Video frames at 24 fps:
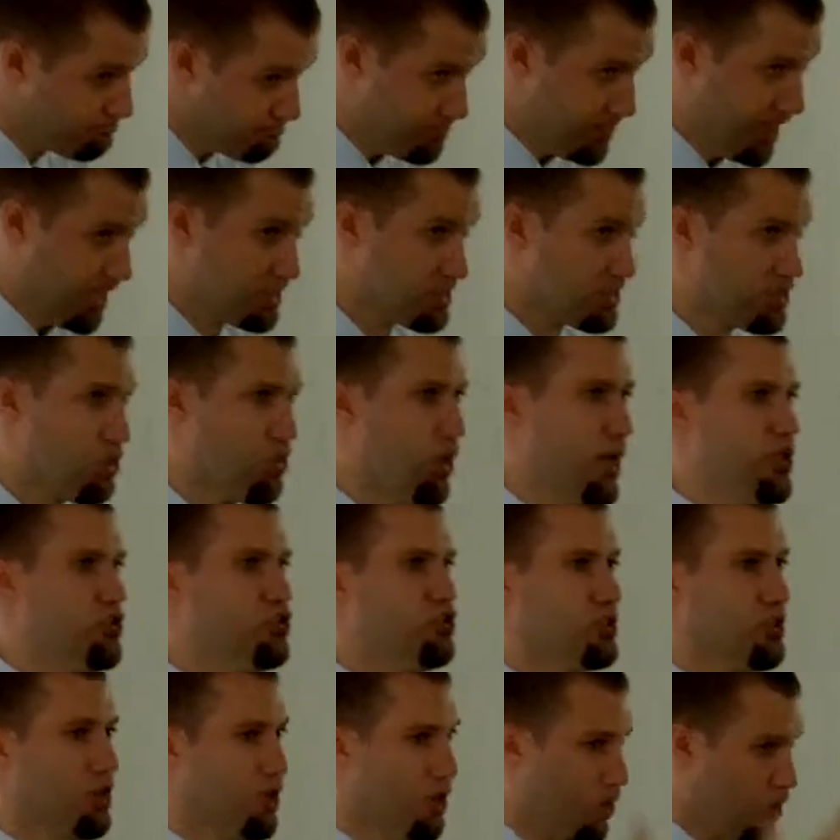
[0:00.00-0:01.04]
That's the
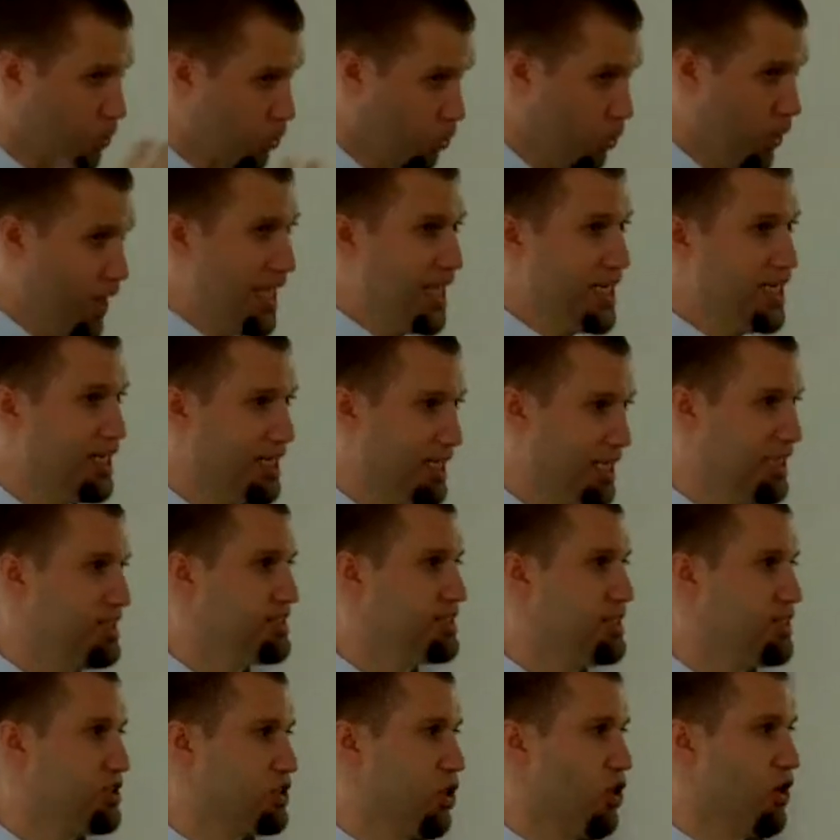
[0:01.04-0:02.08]
question. When
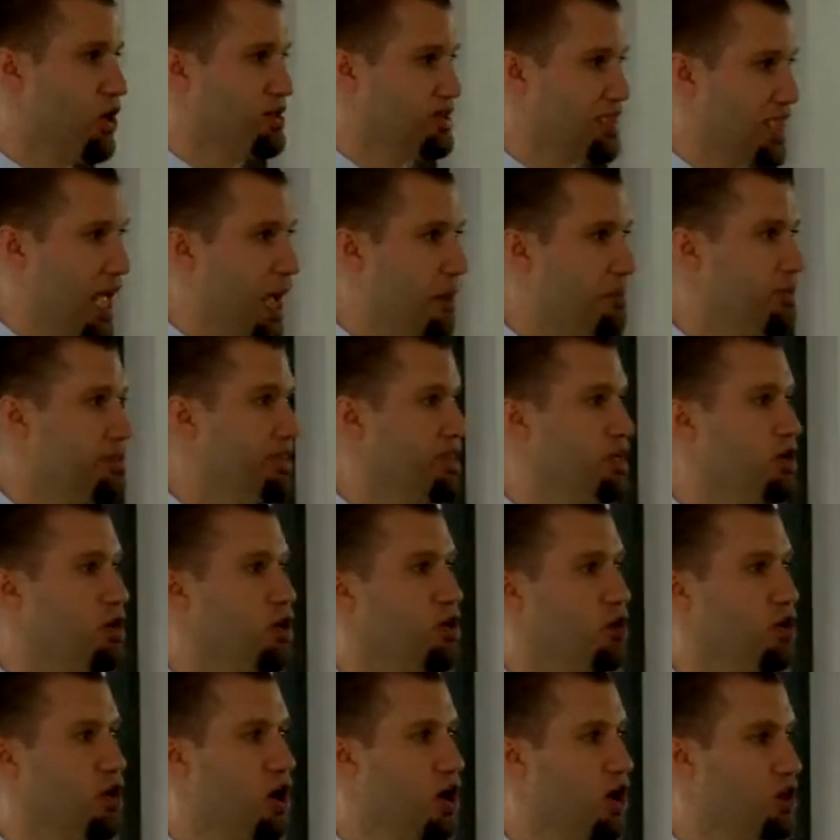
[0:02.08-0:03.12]
is it going to happen? They
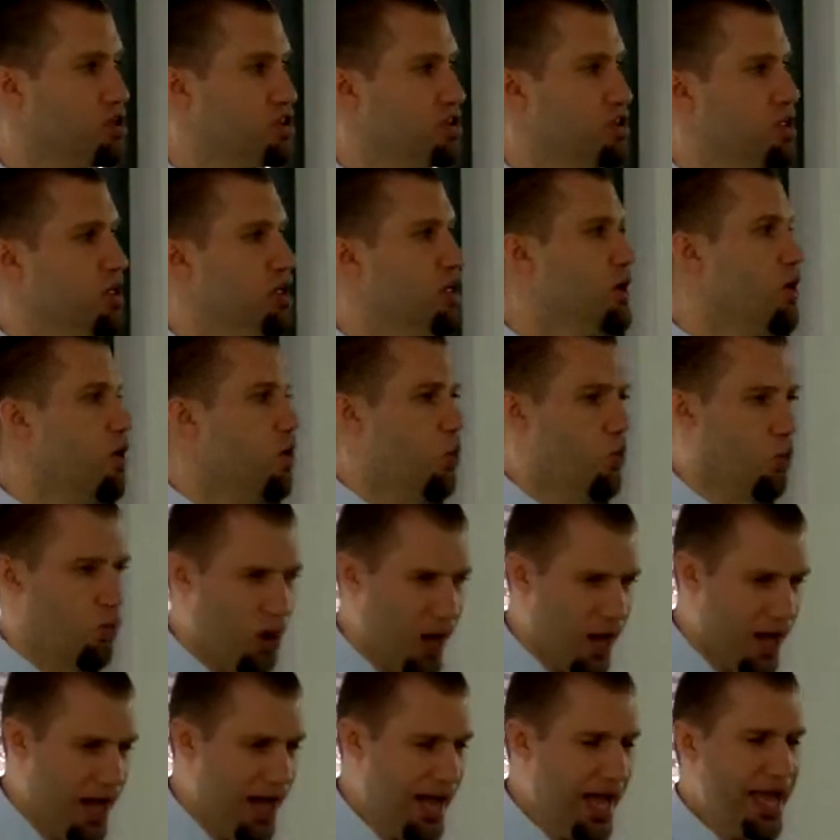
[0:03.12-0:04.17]
don't ask
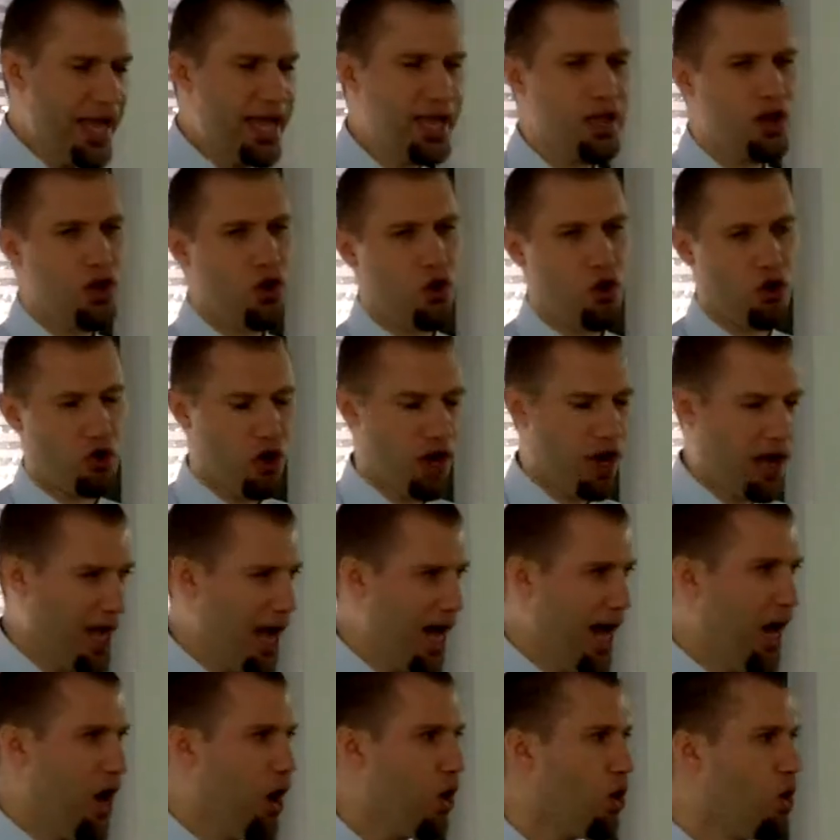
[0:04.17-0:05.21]
why or
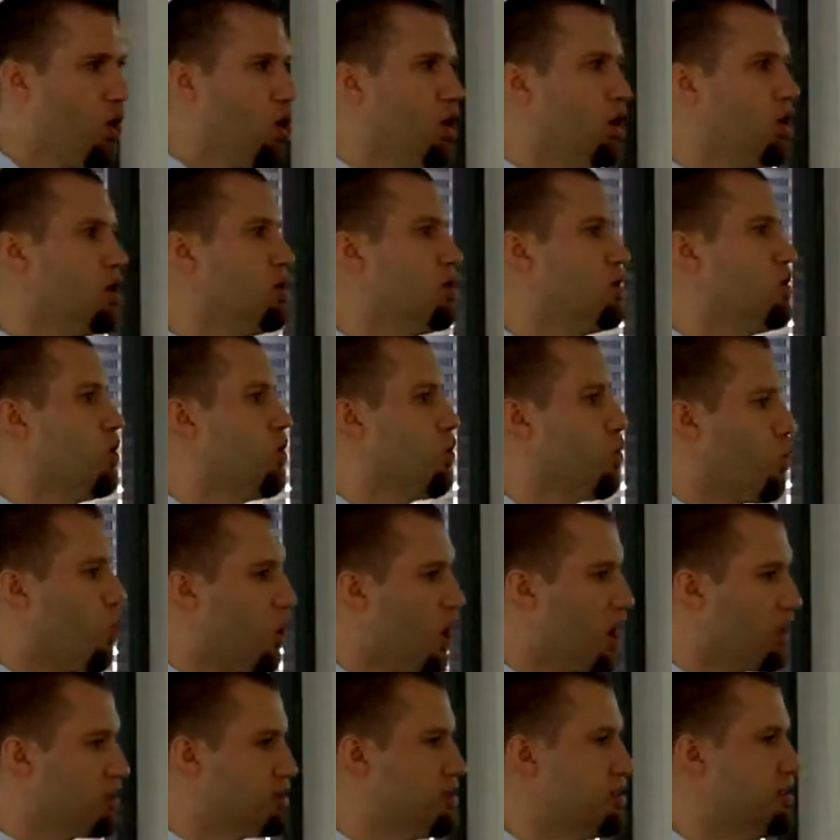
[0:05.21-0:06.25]
how,
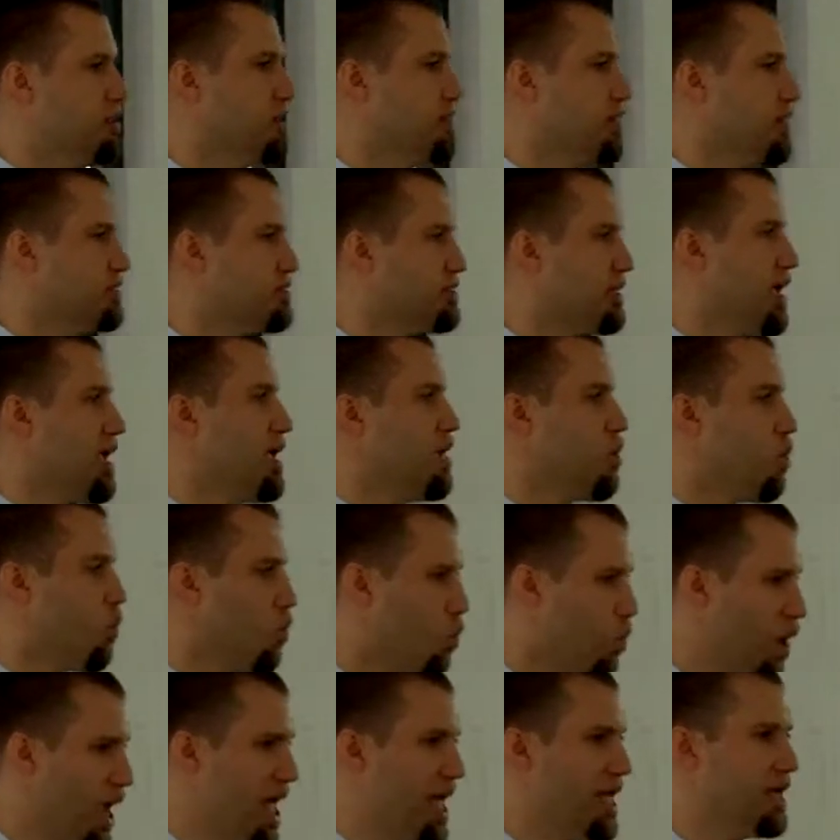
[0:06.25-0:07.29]
what. They
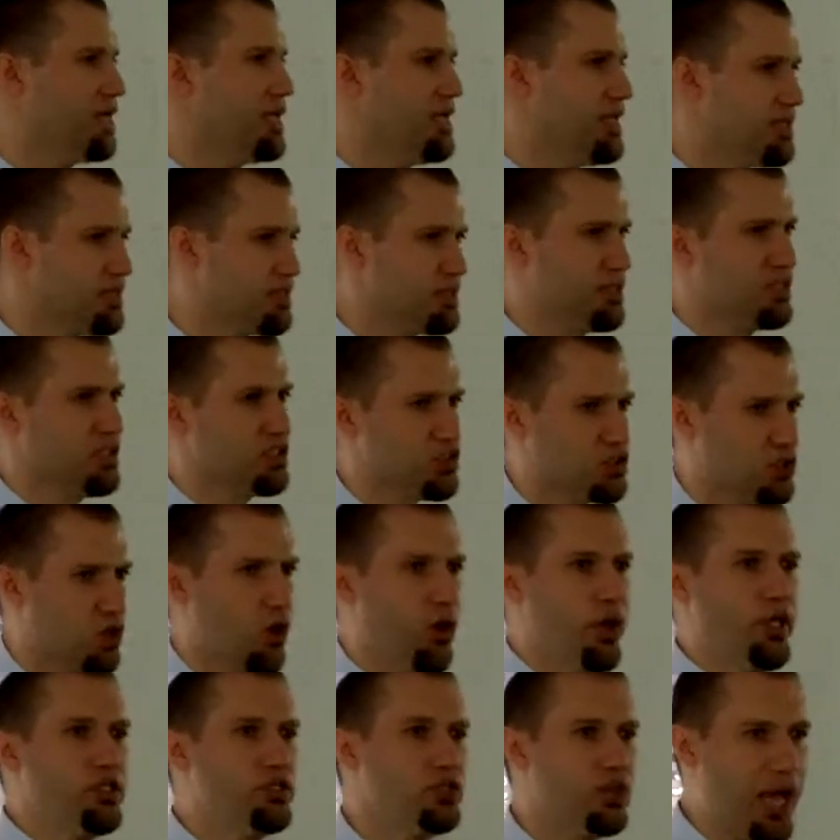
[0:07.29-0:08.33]
say, when is this
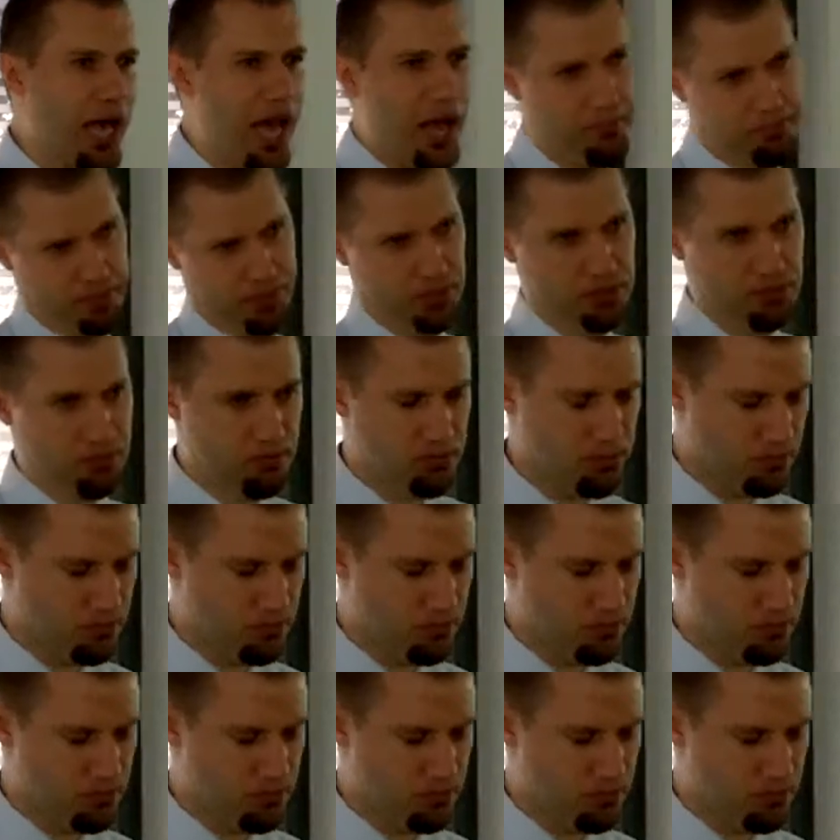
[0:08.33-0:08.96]
going to happen?